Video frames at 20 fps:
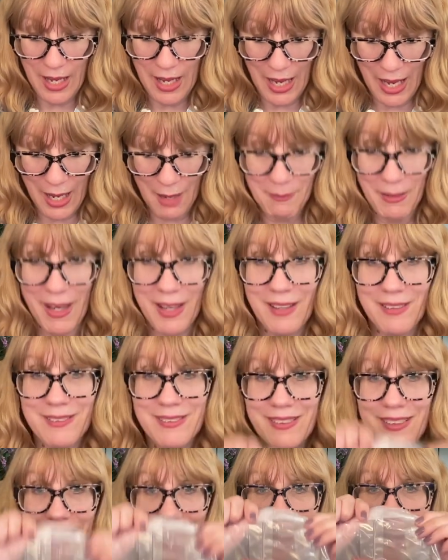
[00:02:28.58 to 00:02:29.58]
Um, I
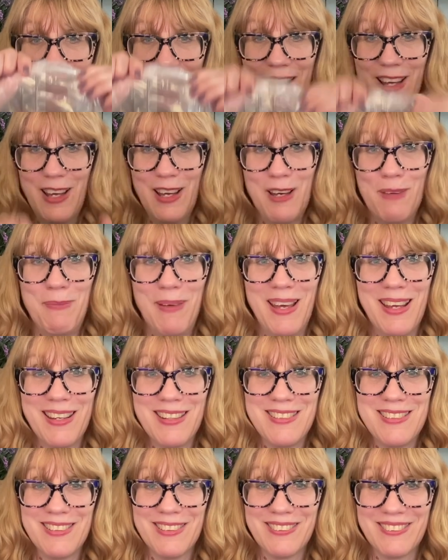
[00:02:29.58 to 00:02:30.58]
also got a bag
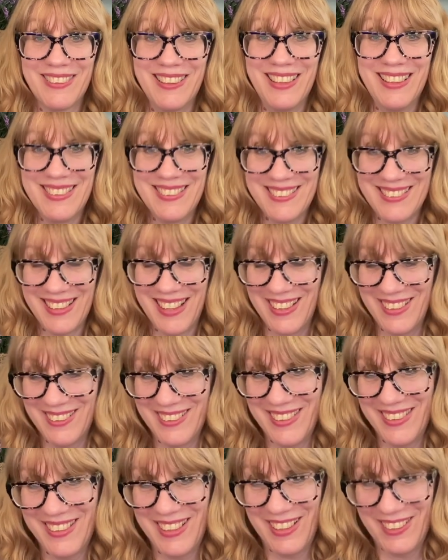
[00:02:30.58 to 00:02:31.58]
of jewelry, so
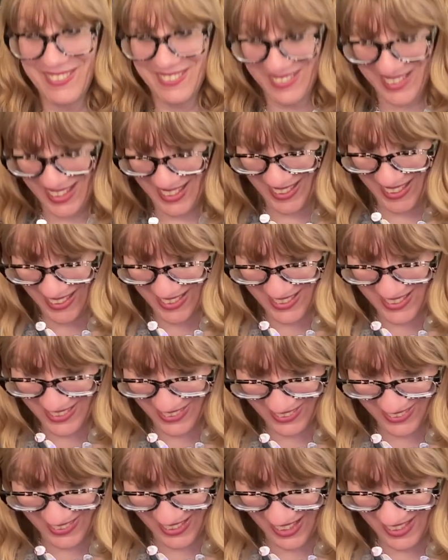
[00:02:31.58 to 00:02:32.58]
you know I got to show
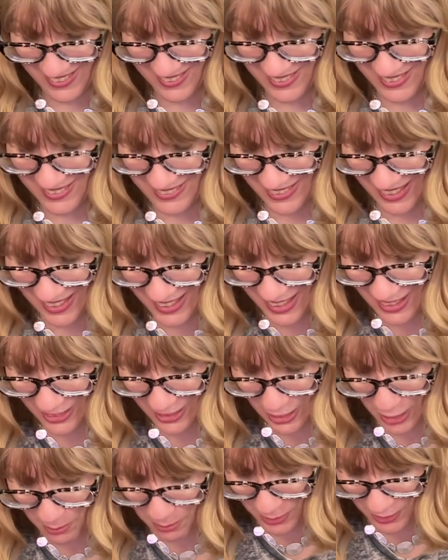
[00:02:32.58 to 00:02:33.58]
you guys this. I got a
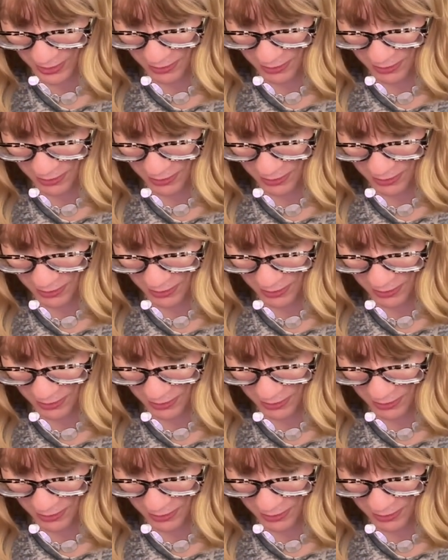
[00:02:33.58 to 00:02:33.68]
couple